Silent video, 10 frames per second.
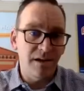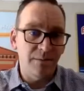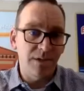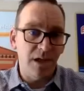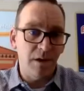
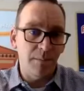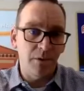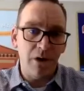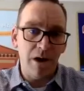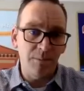to help
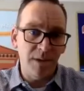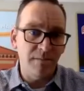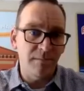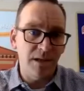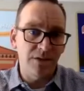ground me
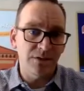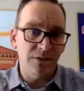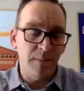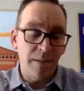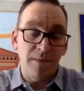and just to
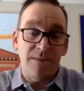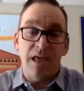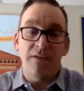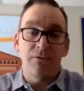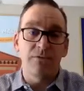make me
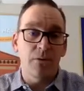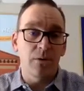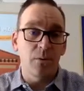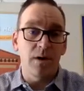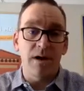thankful for
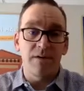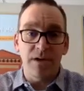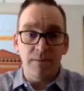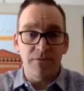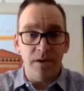where I've
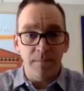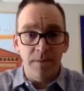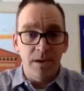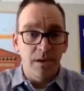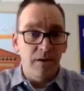come from
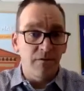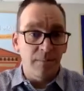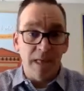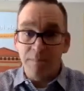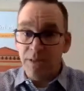
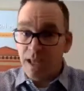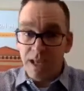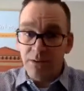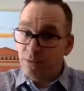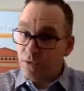that
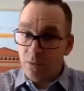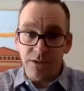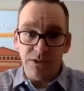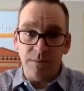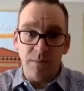plan with the
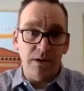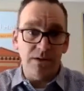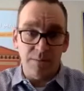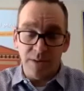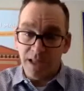question mark
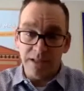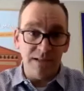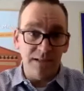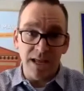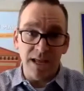to plan
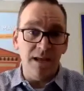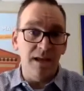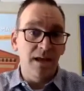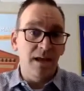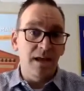today.
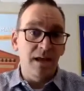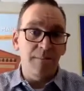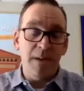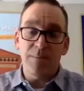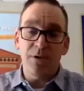And
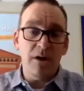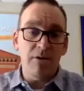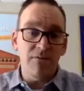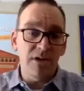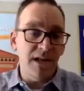my prayer
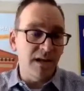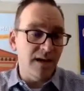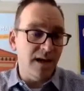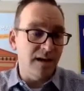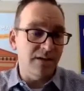every day,
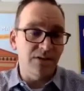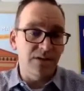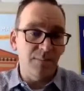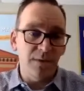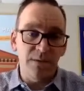Dana, is
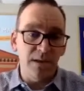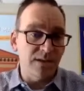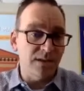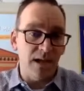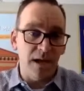simply
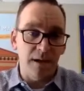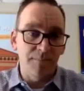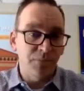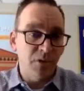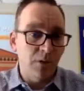this:
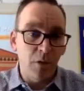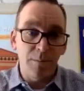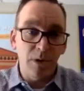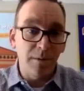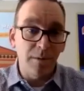Lord,
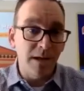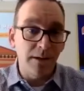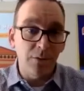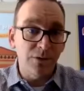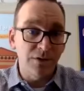bring me
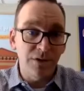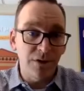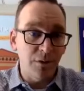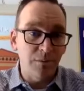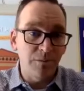closer to
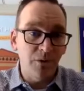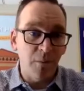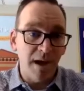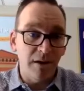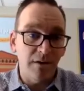you, no
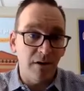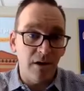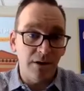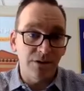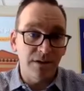matter the cost,